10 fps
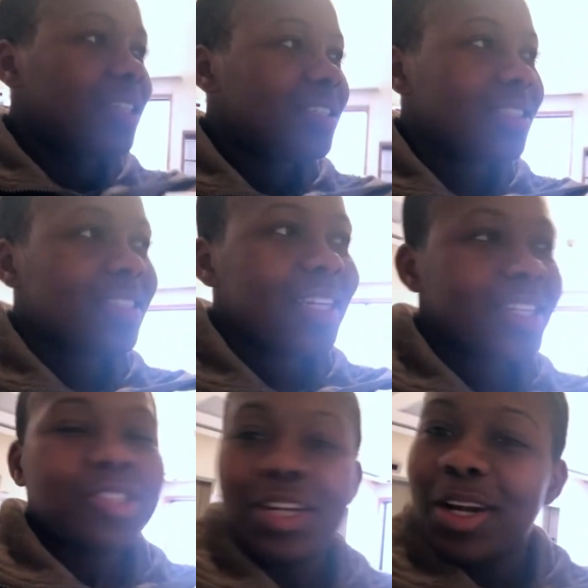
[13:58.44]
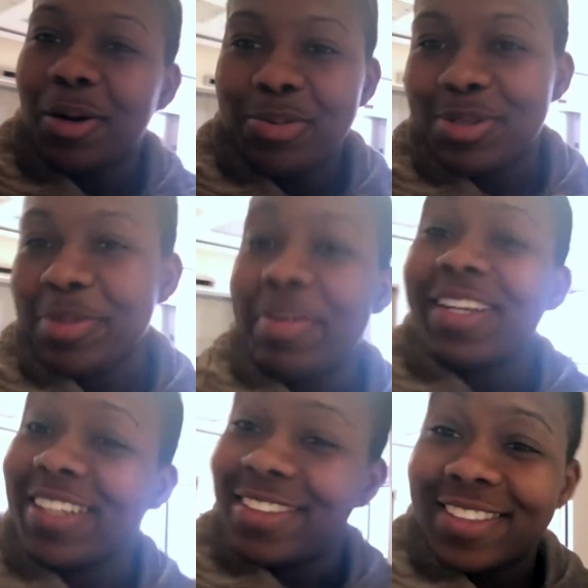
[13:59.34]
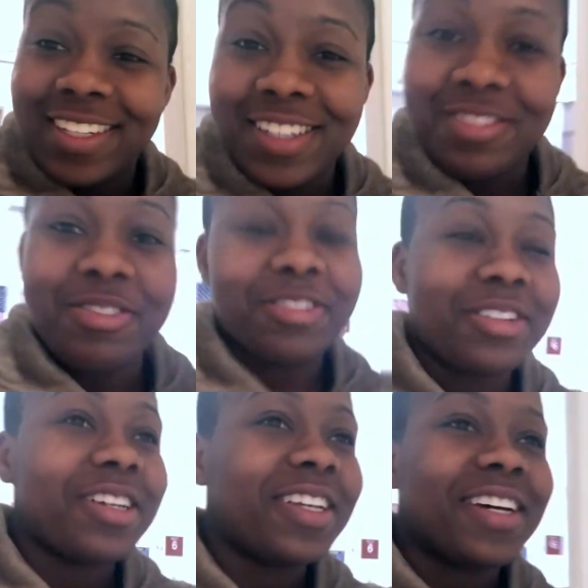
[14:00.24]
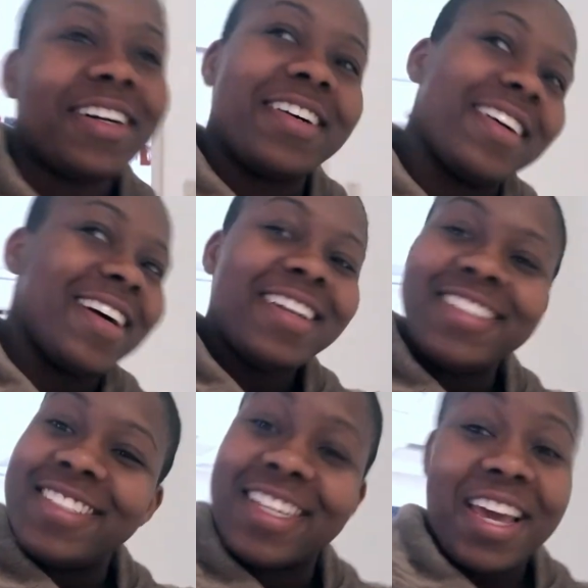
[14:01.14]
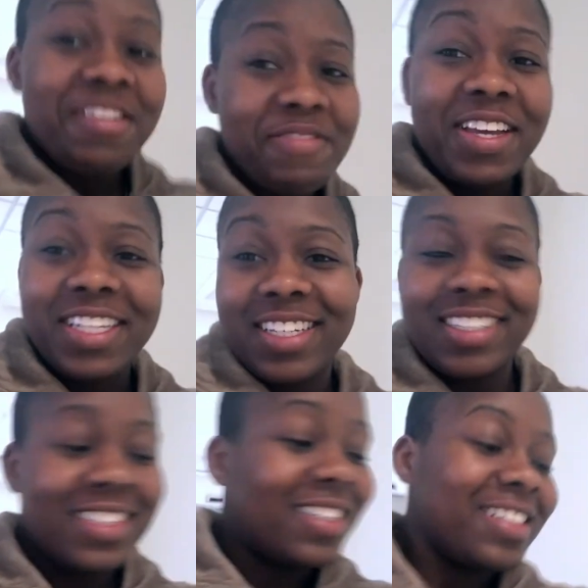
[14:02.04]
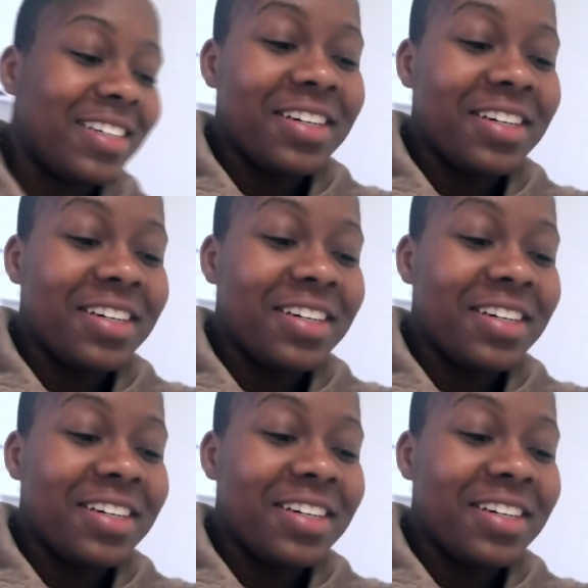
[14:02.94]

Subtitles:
Just steady trying to open somebody else's damn door. Y'all, I just can't make this shit